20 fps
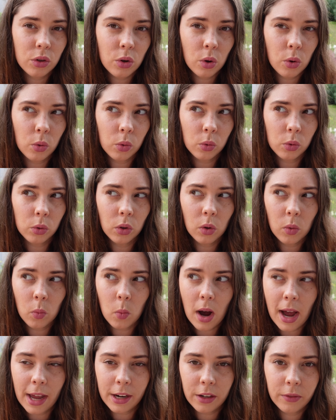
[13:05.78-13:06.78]
tall
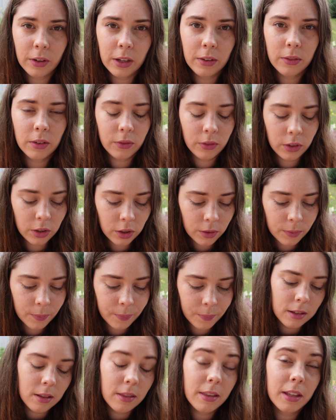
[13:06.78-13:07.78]
white feverfew.
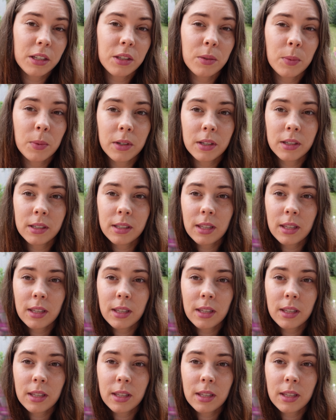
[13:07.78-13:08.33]
This was